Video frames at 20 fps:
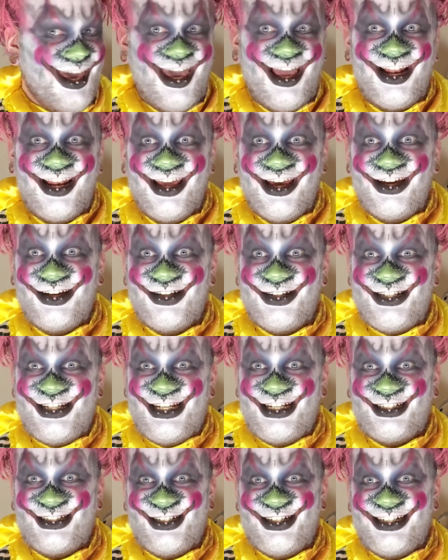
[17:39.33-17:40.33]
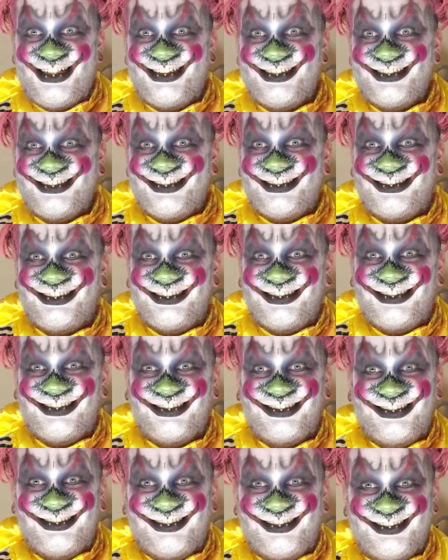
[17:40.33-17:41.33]
Hello,
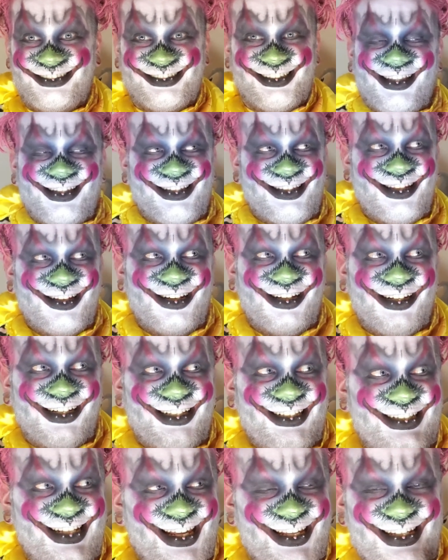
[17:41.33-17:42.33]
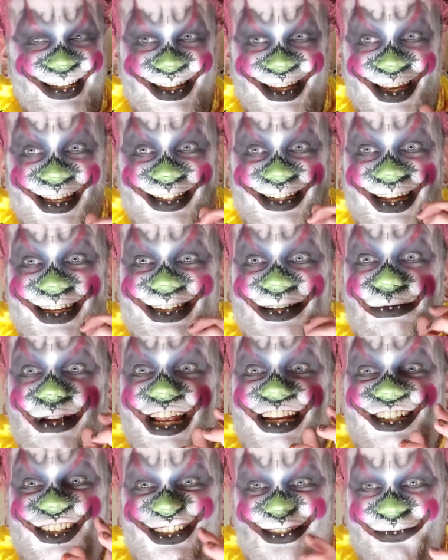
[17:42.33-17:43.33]
children. It's such a
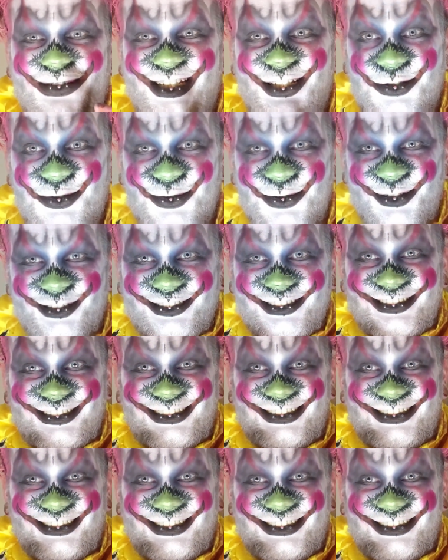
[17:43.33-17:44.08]
pleasure to meet you.